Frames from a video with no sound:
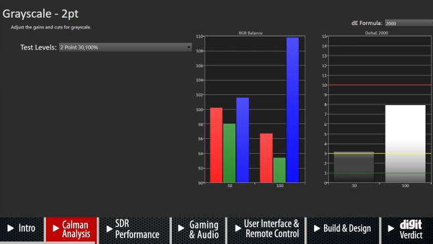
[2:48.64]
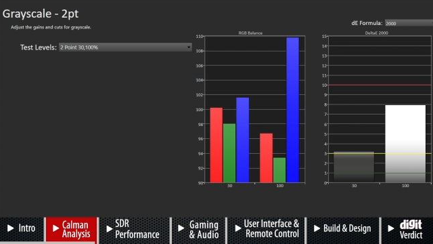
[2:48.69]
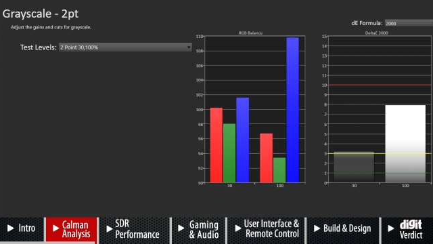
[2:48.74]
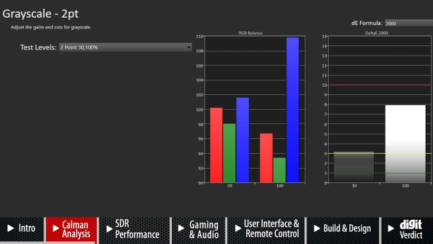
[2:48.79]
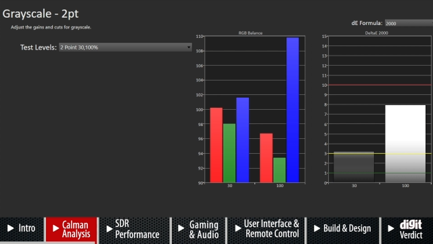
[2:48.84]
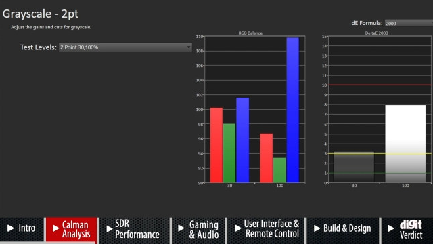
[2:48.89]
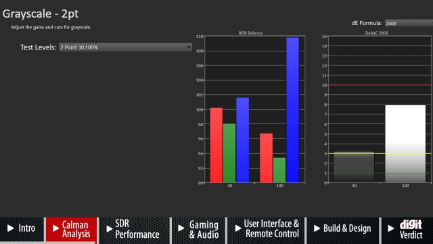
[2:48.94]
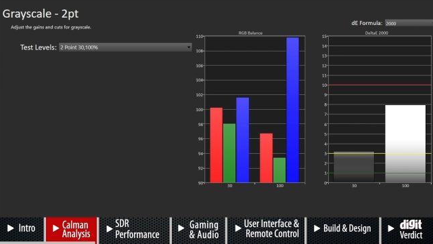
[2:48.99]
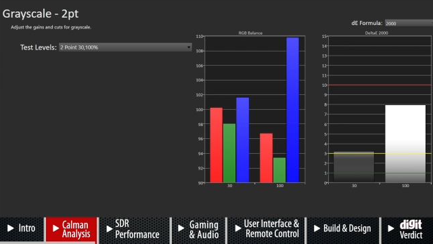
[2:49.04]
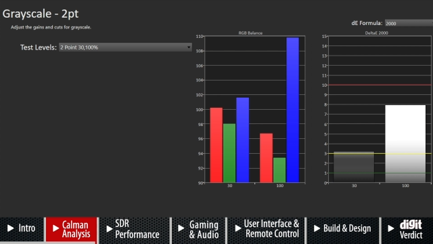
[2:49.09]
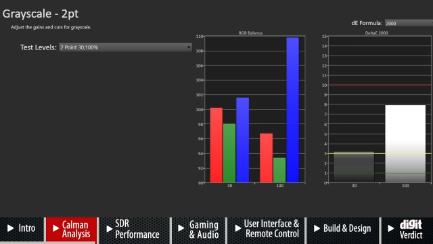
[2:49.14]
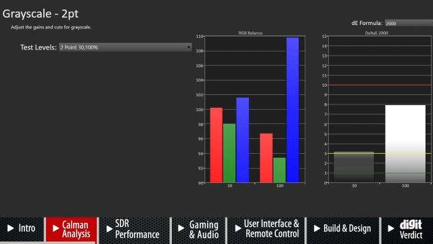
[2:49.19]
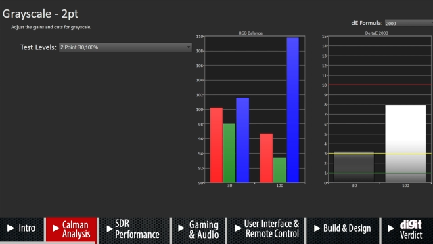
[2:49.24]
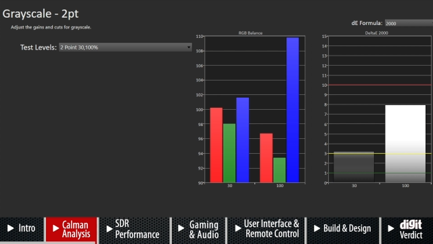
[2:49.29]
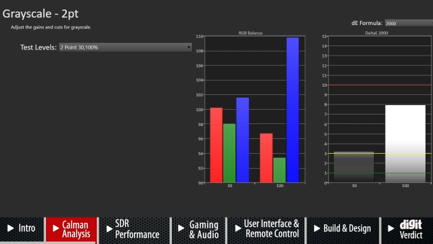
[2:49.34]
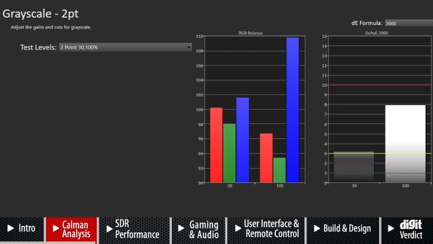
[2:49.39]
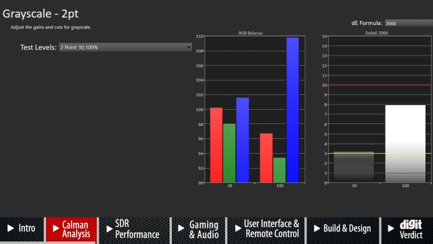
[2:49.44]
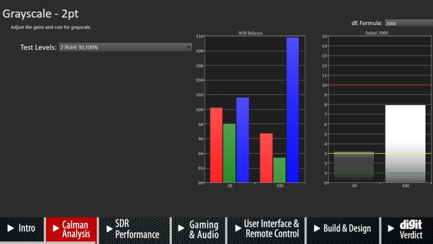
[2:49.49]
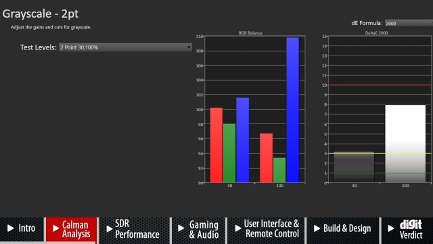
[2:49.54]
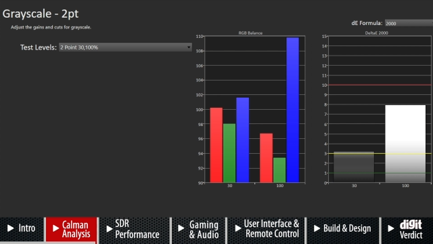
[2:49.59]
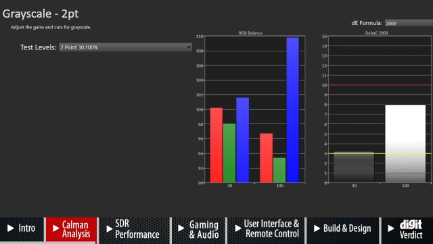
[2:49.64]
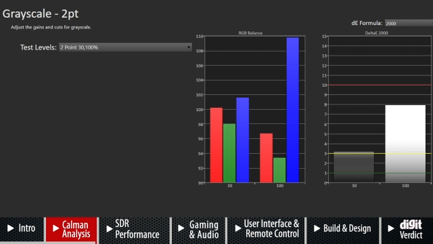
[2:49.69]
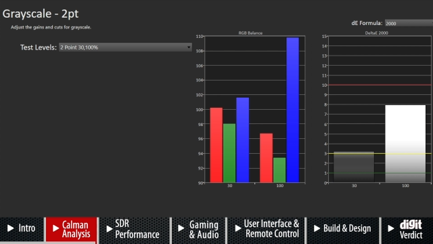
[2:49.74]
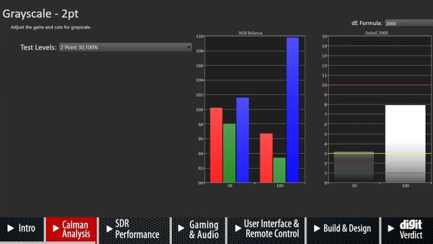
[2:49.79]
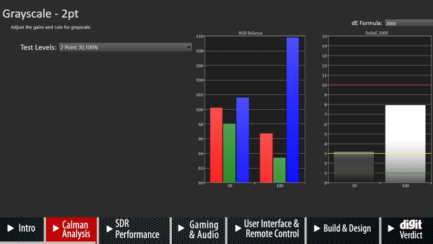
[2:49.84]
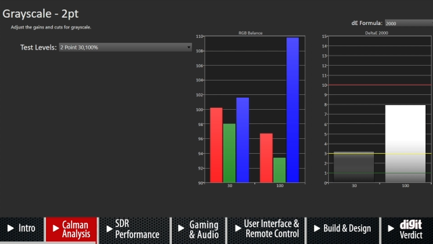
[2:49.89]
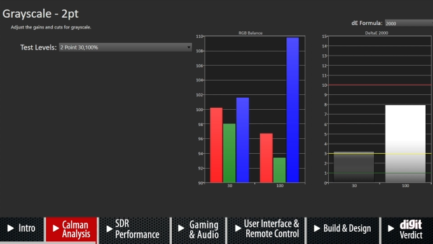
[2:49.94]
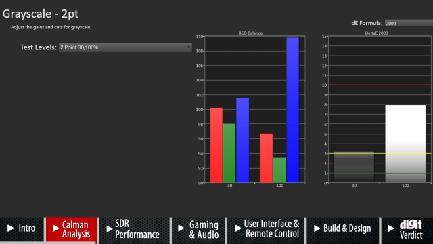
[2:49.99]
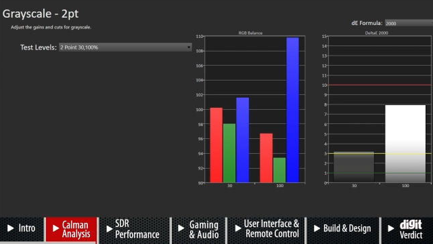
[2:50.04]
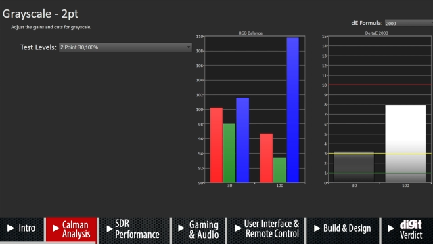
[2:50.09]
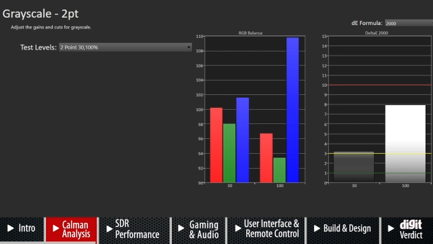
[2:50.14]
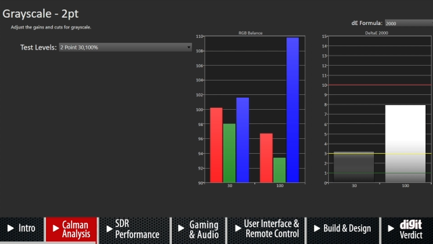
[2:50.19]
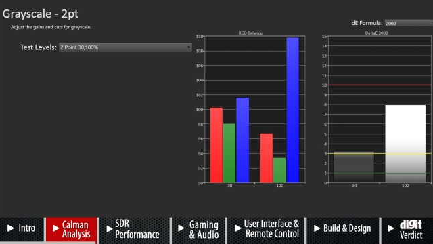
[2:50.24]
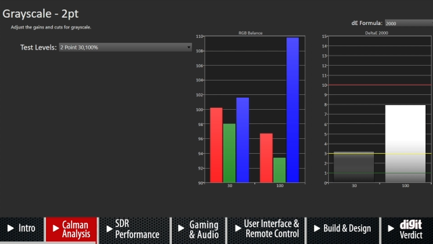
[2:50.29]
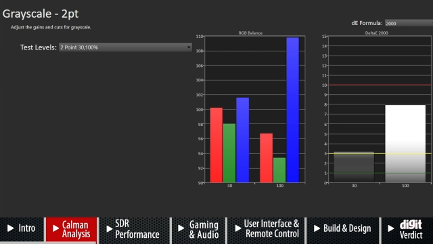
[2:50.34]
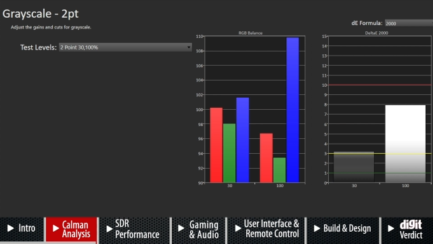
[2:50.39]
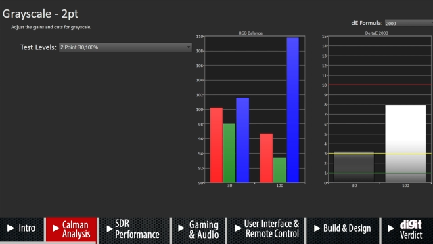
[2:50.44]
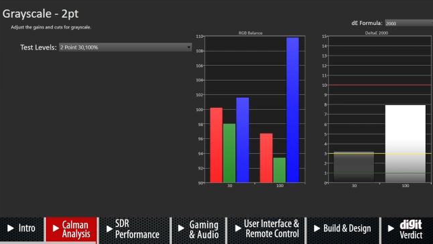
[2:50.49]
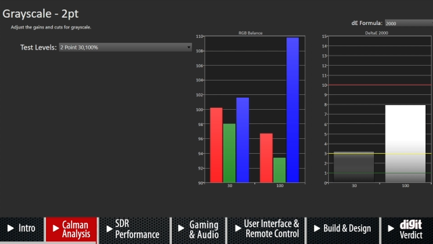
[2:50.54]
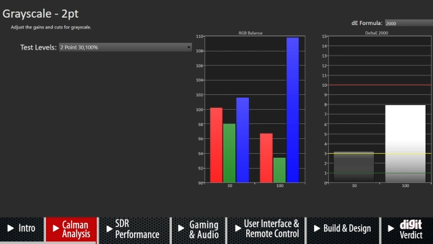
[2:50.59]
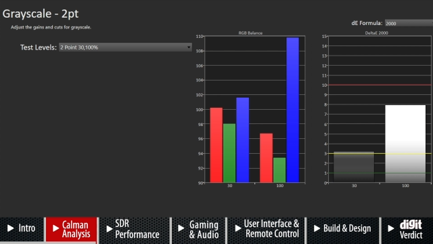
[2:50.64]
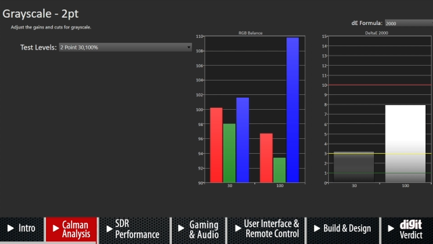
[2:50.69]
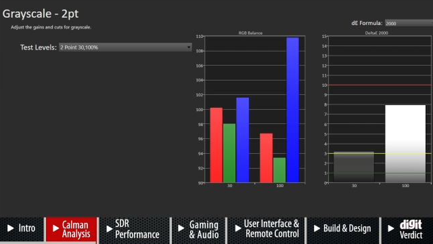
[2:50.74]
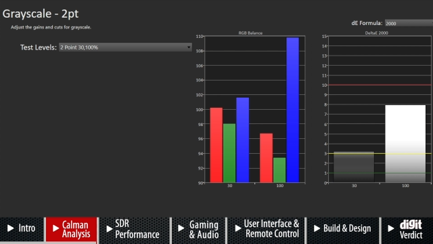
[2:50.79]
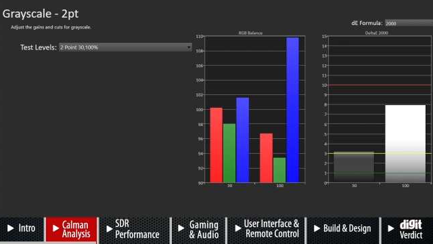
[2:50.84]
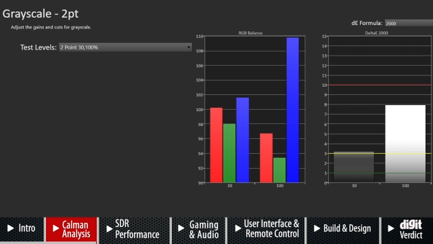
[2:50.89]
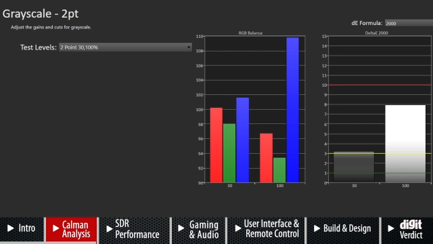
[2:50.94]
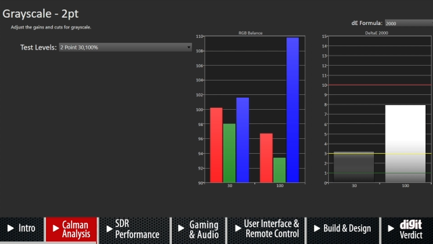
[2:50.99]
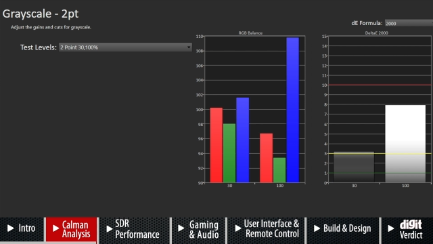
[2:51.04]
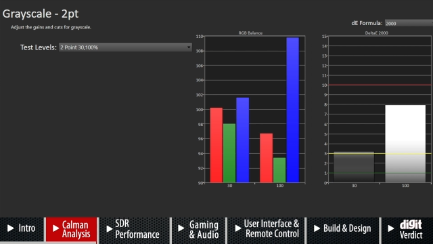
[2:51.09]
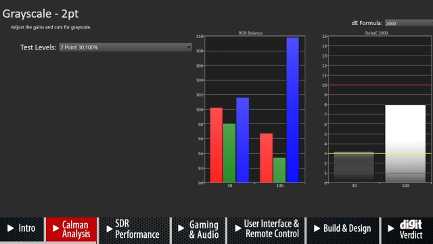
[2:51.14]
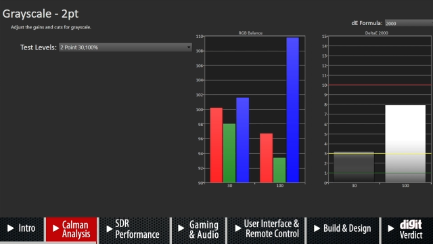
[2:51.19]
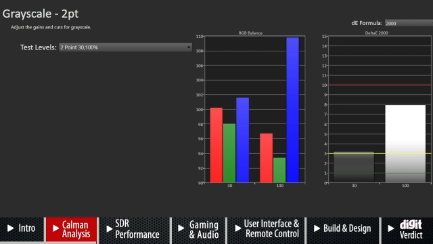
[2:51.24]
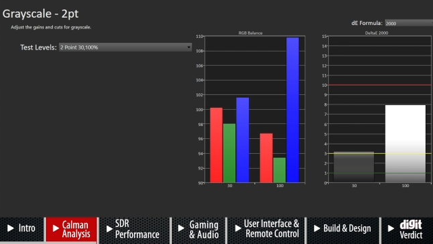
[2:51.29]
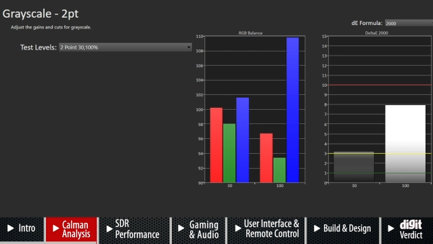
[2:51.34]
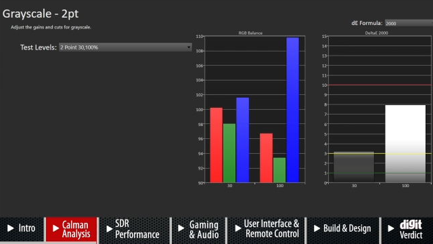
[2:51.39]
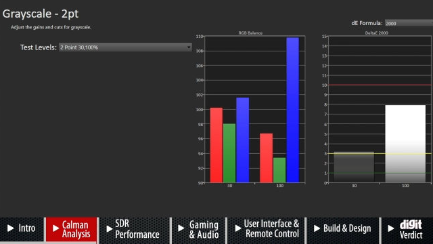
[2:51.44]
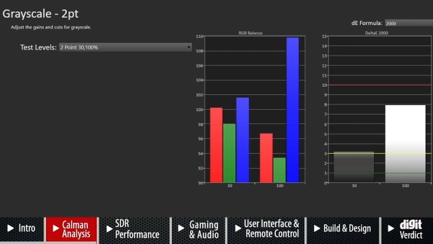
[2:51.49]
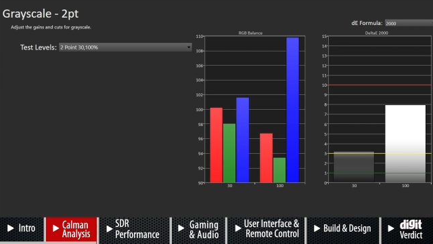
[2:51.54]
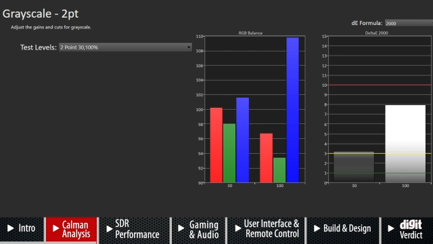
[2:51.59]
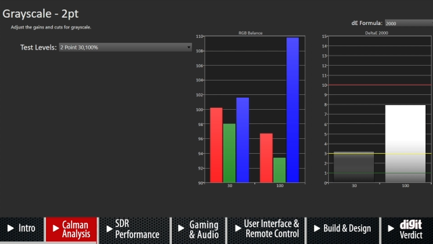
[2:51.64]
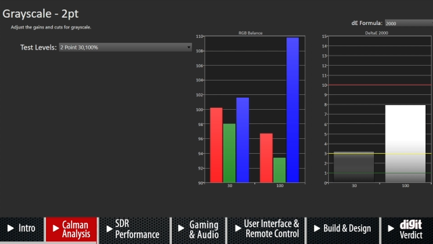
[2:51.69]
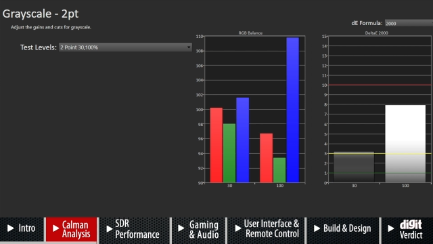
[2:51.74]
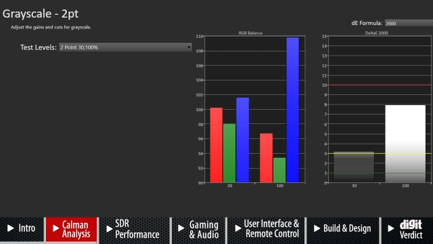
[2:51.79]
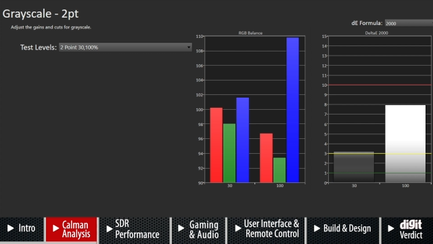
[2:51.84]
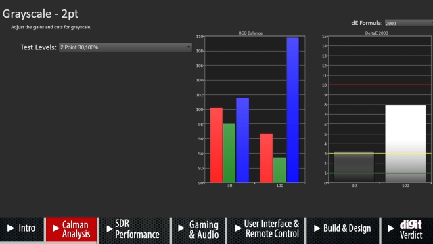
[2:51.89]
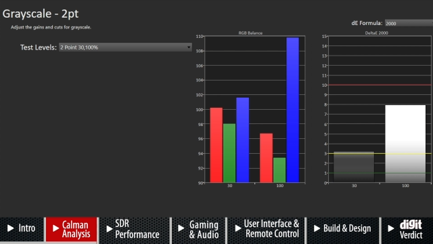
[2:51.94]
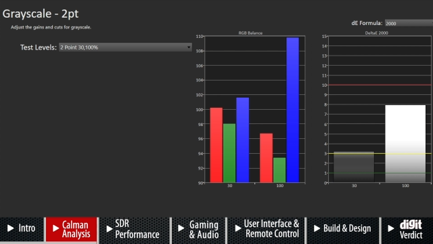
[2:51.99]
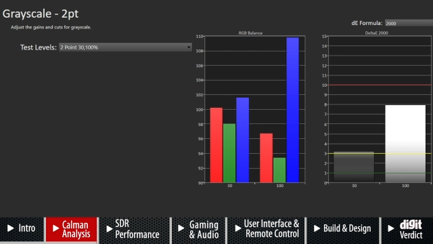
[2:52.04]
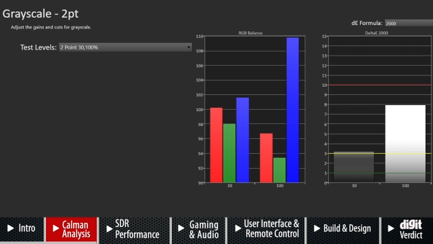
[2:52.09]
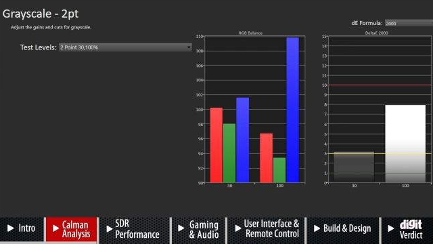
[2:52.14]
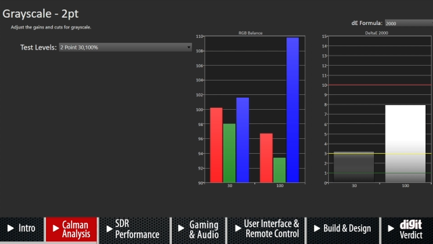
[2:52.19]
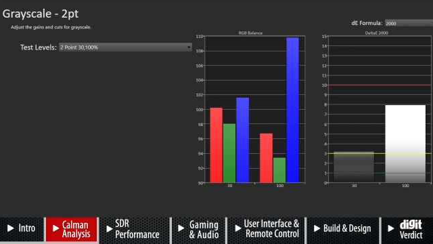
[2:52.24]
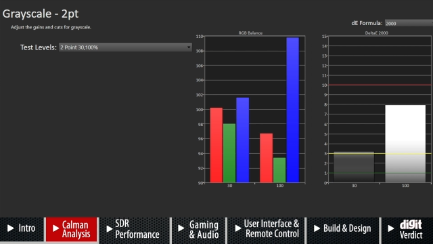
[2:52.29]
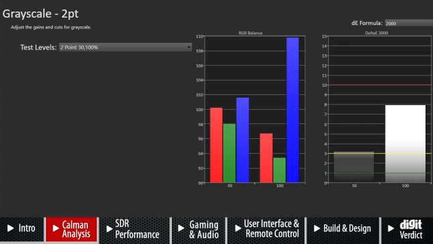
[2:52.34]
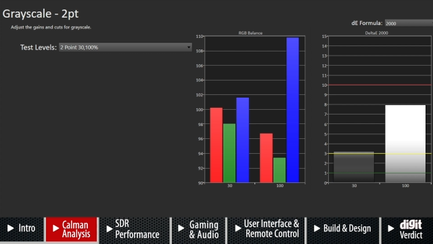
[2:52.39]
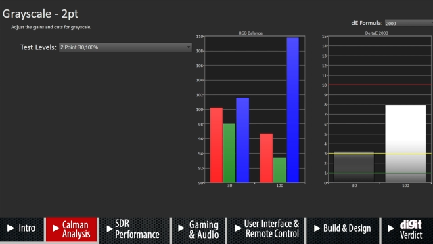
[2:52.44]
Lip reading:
[unreadable: no face in view]